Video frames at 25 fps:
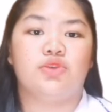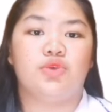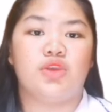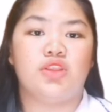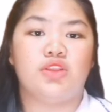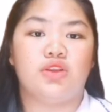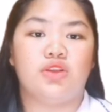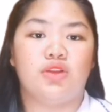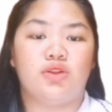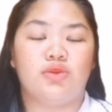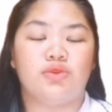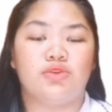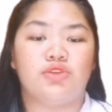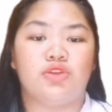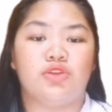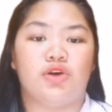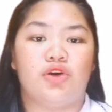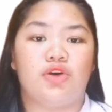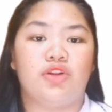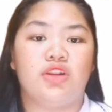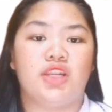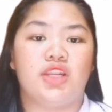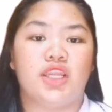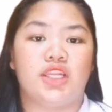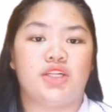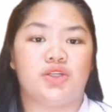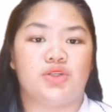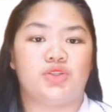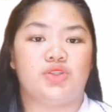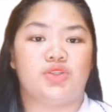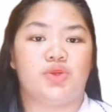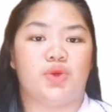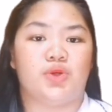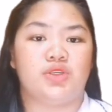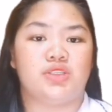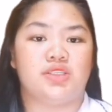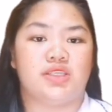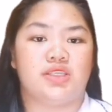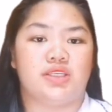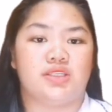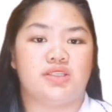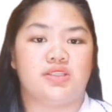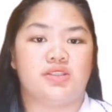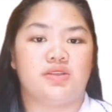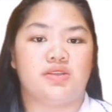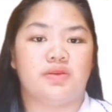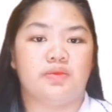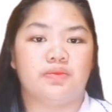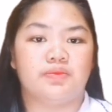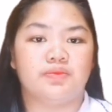to include online
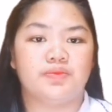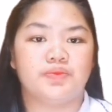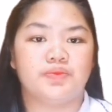resources.